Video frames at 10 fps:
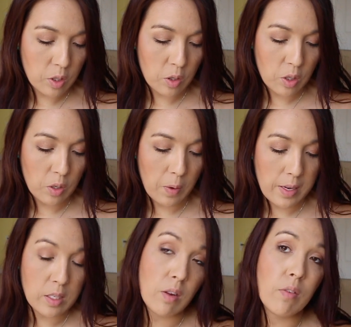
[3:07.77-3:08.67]
to the U
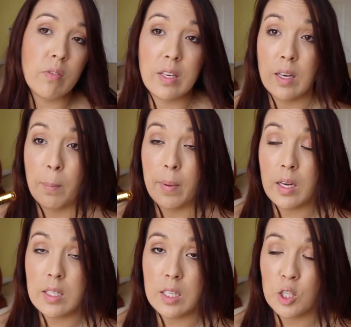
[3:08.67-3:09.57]
S via
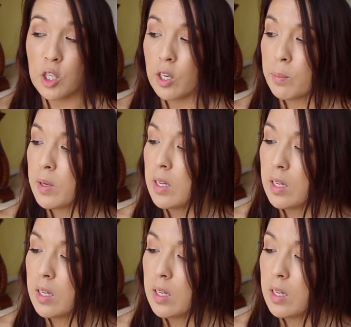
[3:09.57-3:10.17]
BoxyCharm.